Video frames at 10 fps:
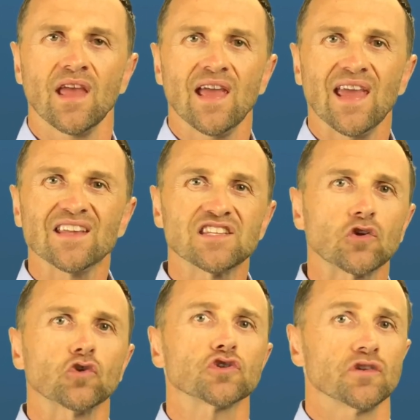Its
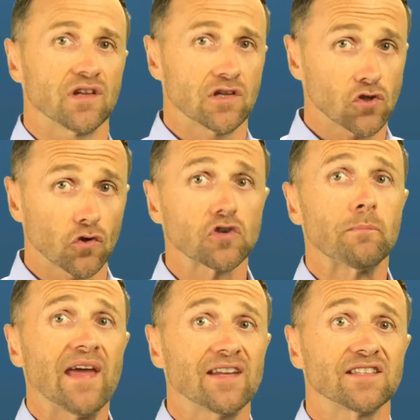inclusion is also
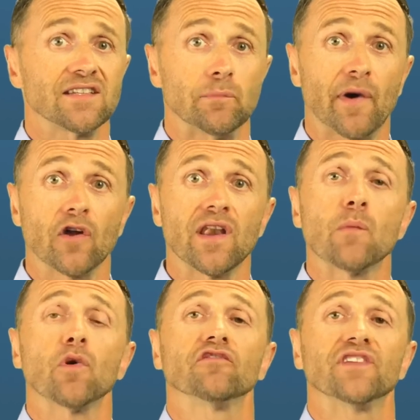mandated by a
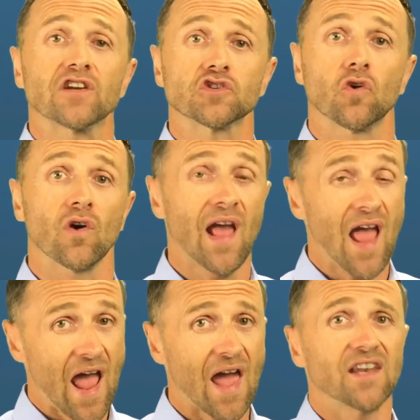number of national
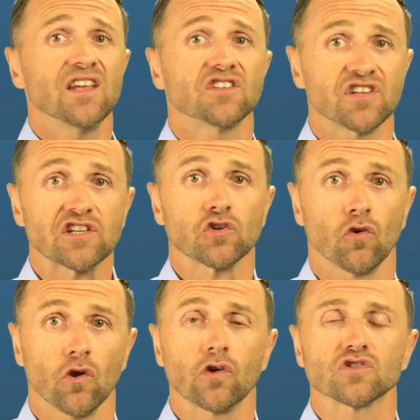and
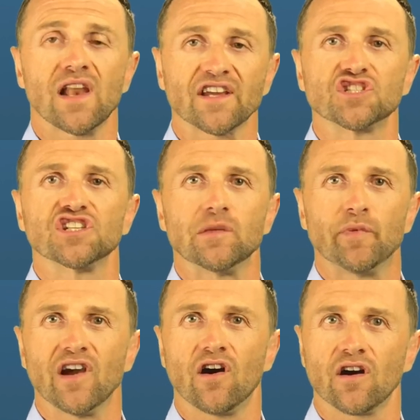international laws like
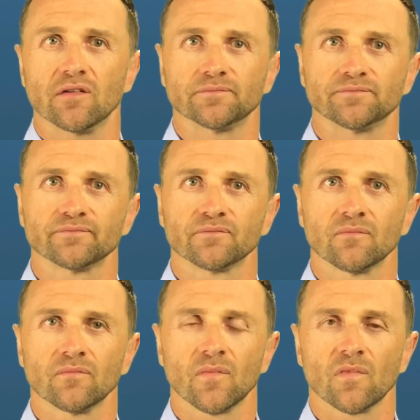GDPR.
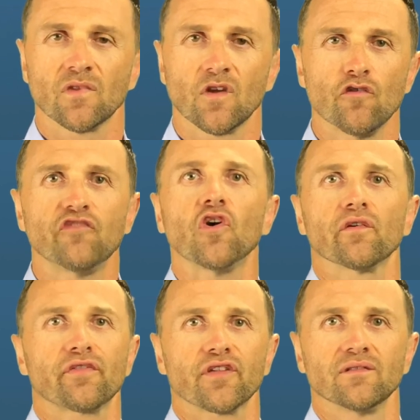
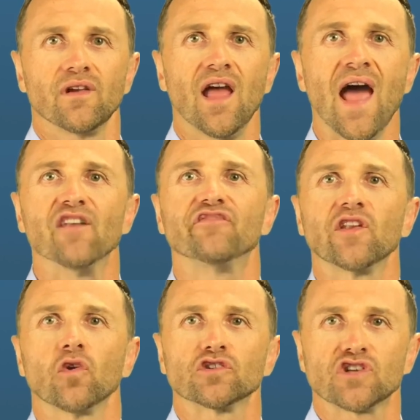Fourth, and
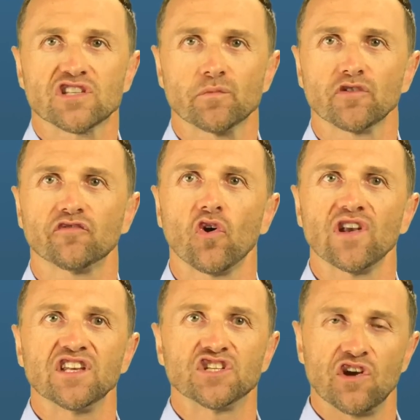final adjustment for a
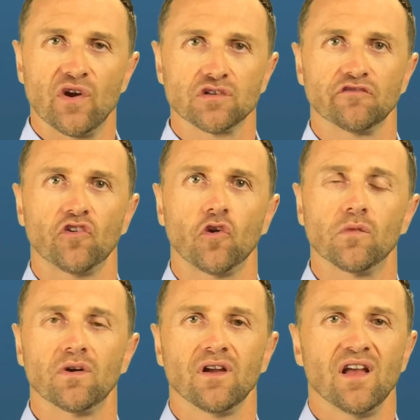lead generation
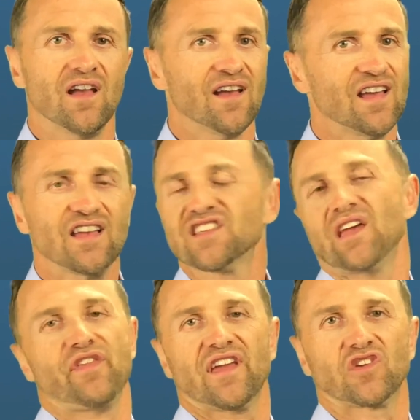form,
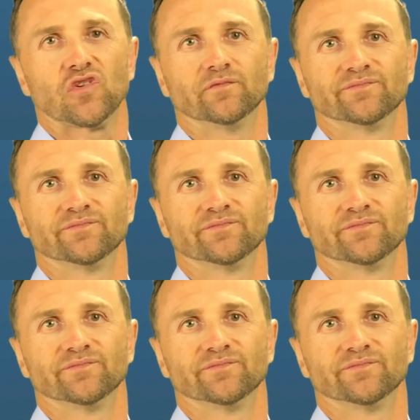say thank you.